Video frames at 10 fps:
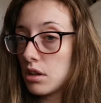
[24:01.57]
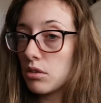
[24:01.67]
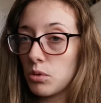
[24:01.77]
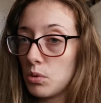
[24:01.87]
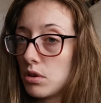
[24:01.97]
think
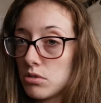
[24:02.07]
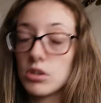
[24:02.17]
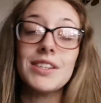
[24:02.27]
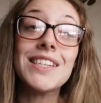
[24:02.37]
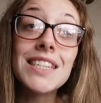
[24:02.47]
of the word I'm
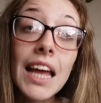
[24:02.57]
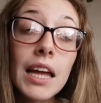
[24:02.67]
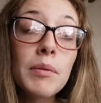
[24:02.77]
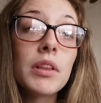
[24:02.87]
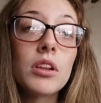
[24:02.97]
trying to
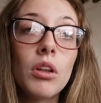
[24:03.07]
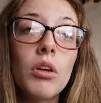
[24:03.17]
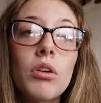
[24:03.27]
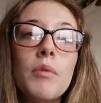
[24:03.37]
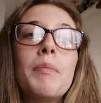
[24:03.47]
say, but there's a
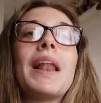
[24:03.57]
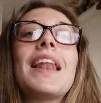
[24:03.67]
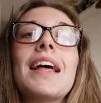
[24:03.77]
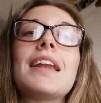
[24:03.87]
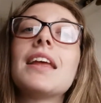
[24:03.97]
lot of
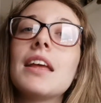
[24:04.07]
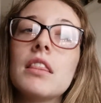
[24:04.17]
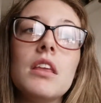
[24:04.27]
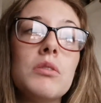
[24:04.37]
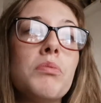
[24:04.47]
planning in
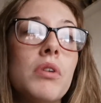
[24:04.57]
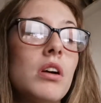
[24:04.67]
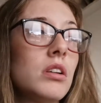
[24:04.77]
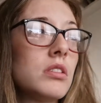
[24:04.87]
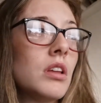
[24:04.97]
these
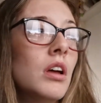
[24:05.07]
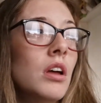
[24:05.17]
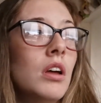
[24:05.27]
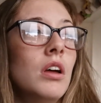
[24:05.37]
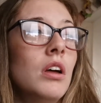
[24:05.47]
products
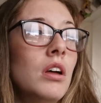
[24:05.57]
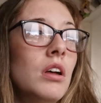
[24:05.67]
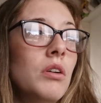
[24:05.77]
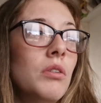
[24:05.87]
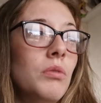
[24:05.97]

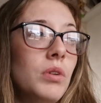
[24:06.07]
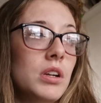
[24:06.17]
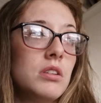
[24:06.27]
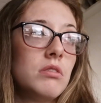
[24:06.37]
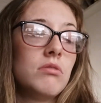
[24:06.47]

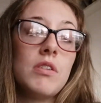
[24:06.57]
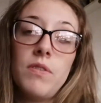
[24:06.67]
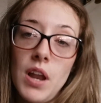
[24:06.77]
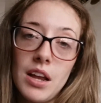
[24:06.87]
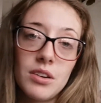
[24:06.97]
which
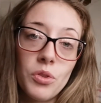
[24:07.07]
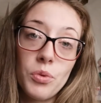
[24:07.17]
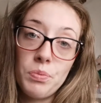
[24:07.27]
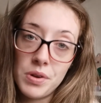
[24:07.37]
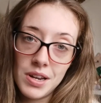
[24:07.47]
reflect the
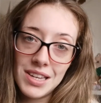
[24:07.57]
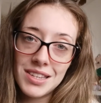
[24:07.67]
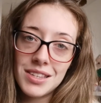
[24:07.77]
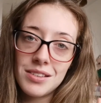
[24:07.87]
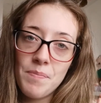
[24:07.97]

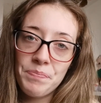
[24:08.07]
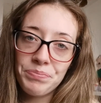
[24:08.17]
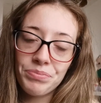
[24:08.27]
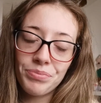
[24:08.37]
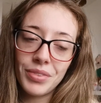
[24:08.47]
price,
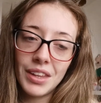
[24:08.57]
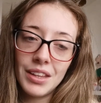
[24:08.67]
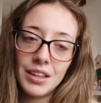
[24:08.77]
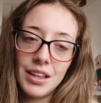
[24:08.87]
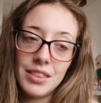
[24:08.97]

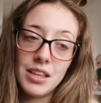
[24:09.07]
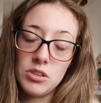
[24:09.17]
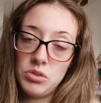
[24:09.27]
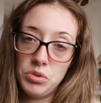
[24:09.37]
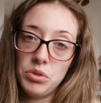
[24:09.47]
and
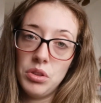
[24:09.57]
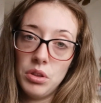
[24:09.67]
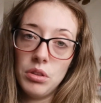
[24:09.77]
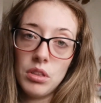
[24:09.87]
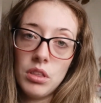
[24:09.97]
that's
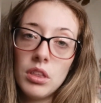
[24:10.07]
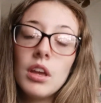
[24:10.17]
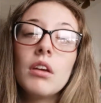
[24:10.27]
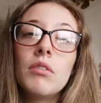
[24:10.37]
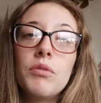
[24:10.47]
the
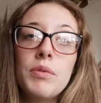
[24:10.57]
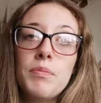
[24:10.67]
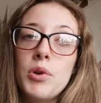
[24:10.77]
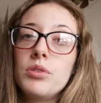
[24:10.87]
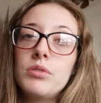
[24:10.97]
thing with
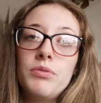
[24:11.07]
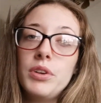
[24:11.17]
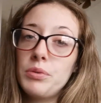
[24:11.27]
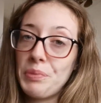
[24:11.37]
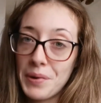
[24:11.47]
most
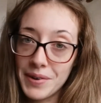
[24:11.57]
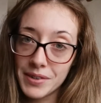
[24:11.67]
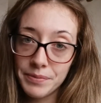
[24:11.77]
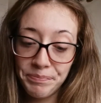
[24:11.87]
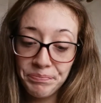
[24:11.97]
vegan products,